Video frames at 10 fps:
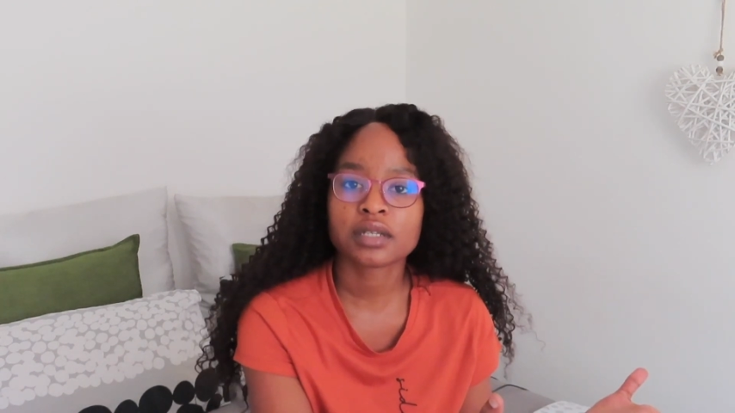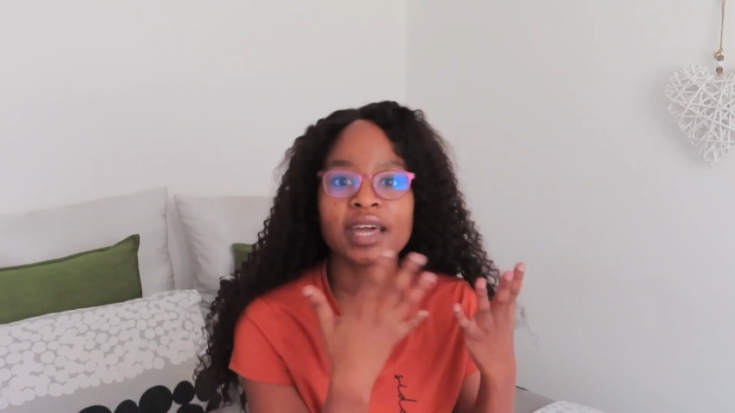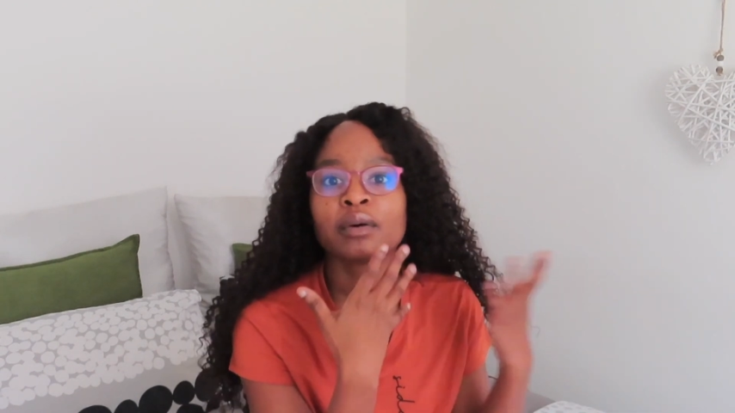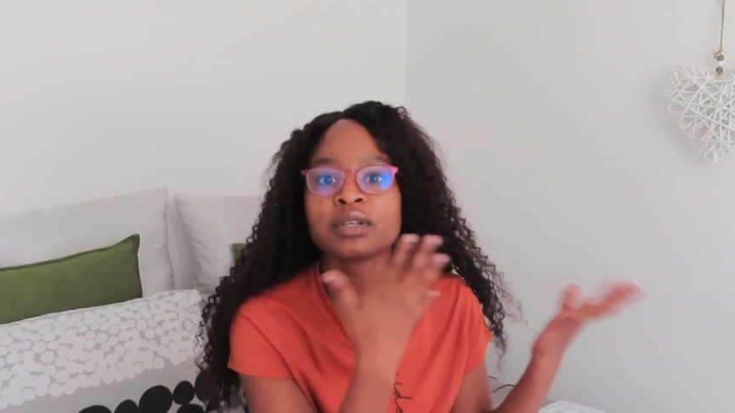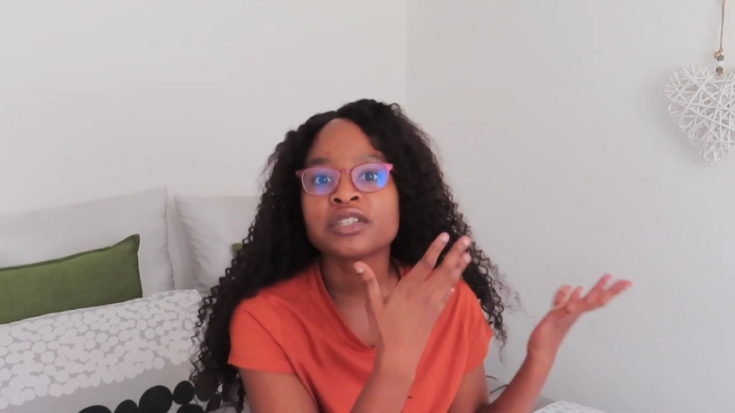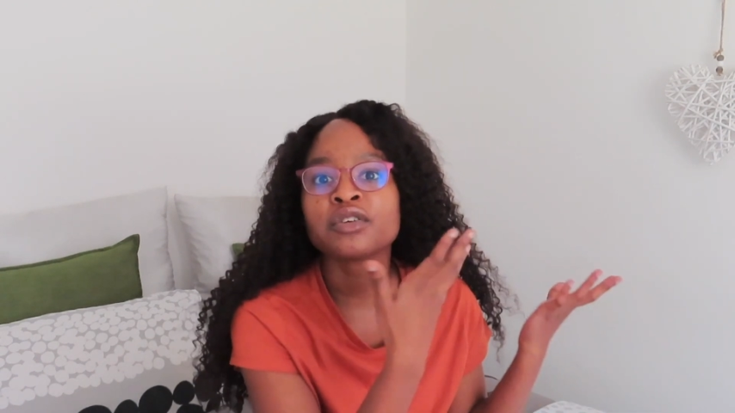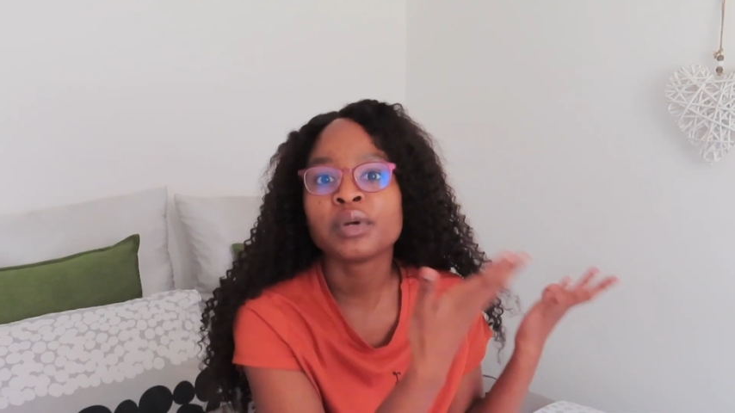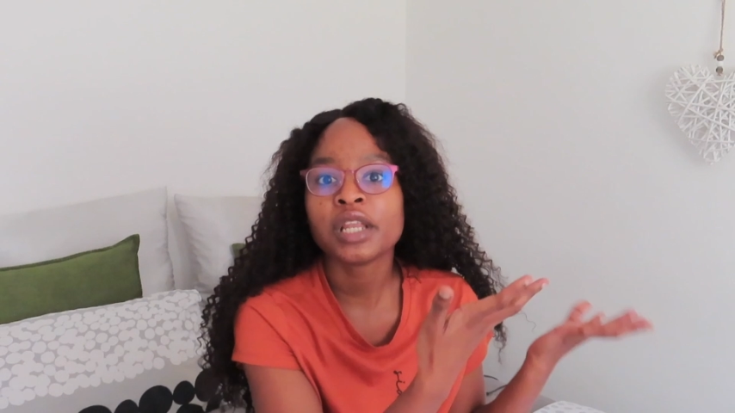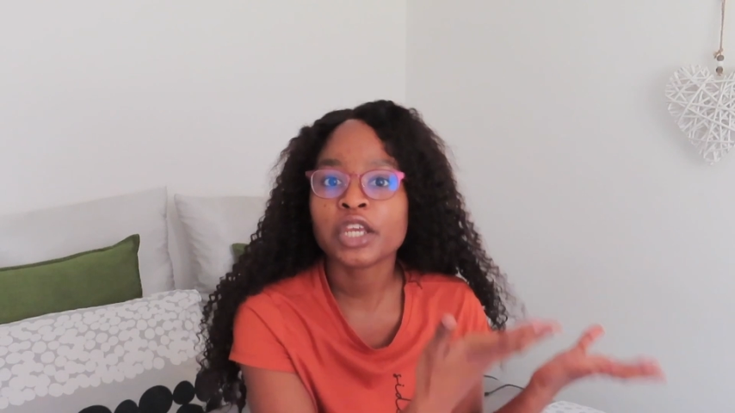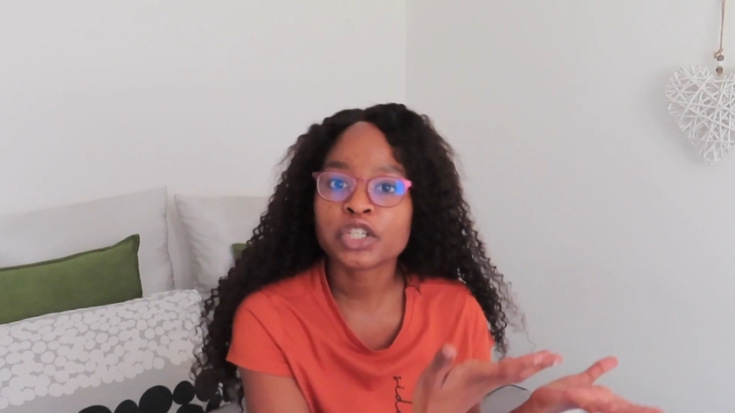that I was in a
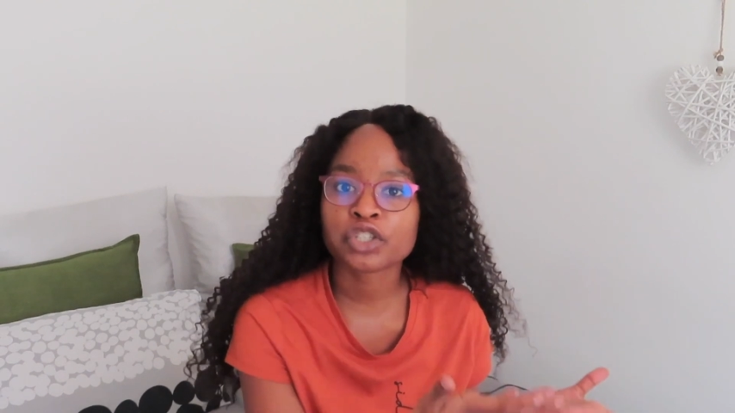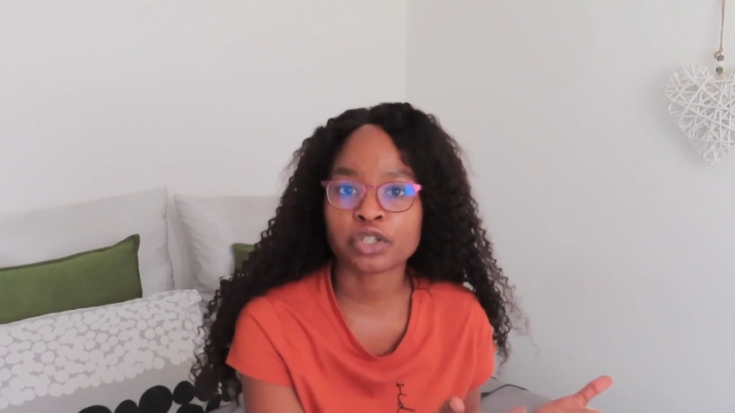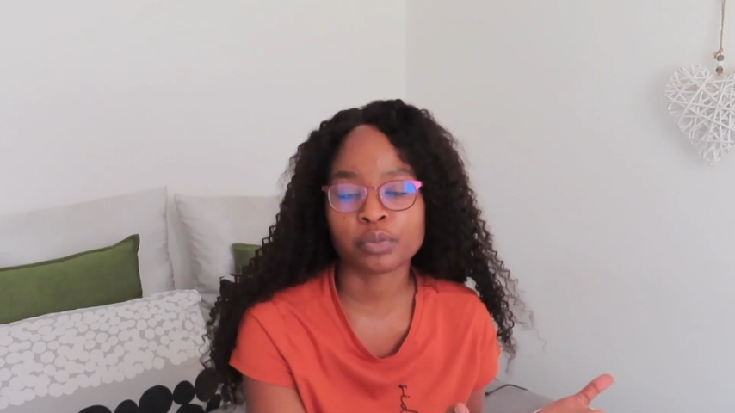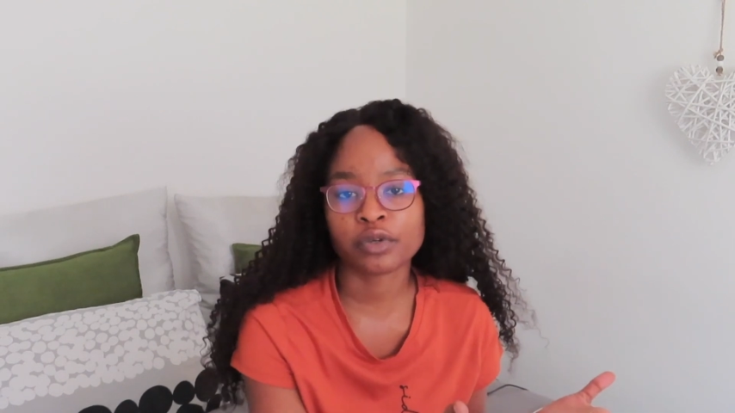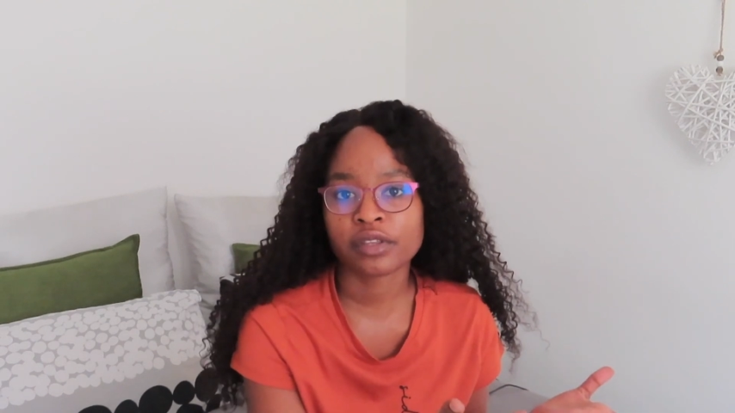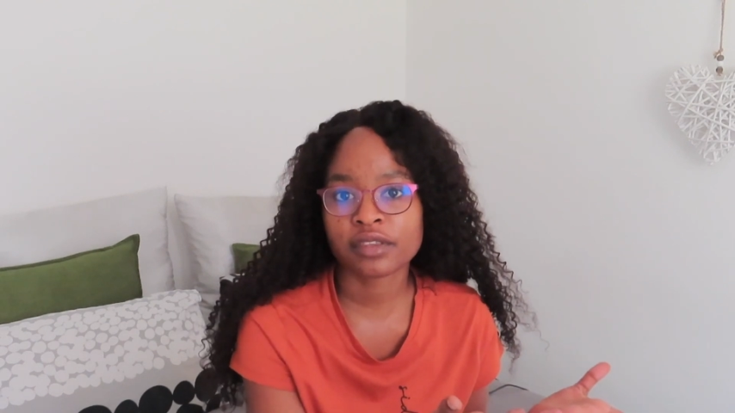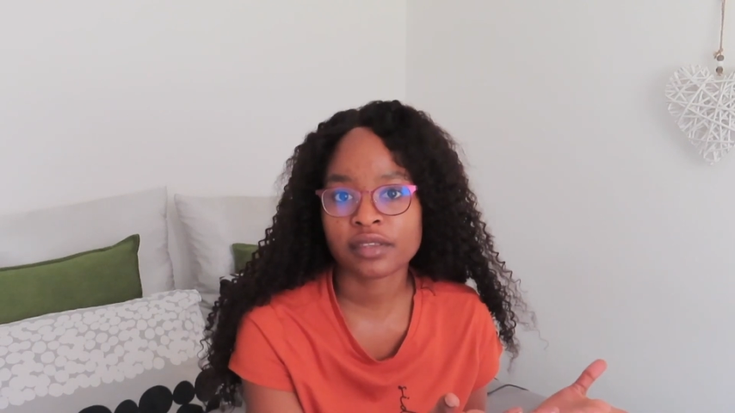relationship with.